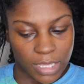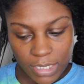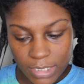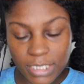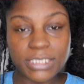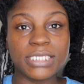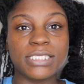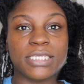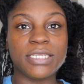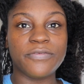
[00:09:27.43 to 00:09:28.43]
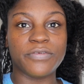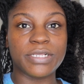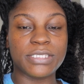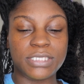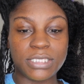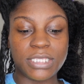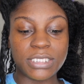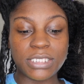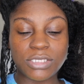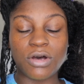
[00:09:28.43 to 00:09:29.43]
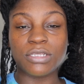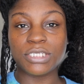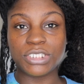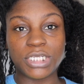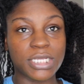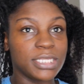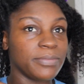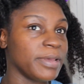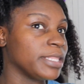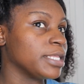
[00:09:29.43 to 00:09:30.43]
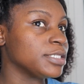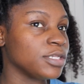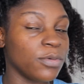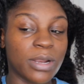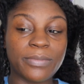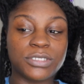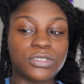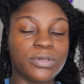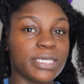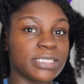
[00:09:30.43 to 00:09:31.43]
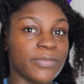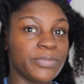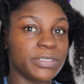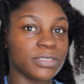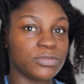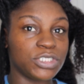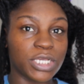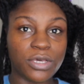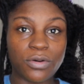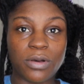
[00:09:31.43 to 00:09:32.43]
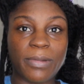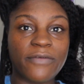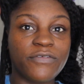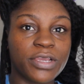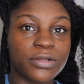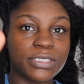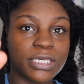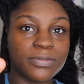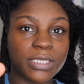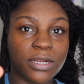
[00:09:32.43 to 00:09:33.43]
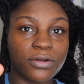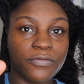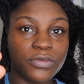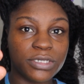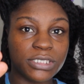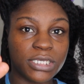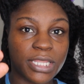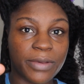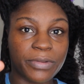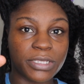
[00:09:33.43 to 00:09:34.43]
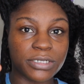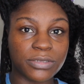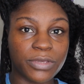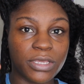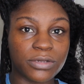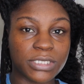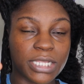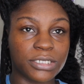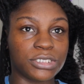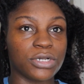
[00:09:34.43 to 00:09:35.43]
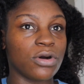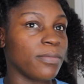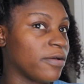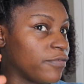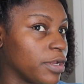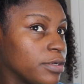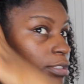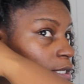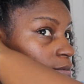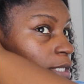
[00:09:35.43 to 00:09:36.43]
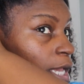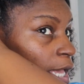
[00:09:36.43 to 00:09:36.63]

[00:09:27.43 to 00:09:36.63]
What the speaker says: This is the difference. This is called the shingling method. So what I'm gonna do is I'm gonna put some gel on my fingertips. I don't know if you can see that, but there's some Eco Styler gel on my fingertips.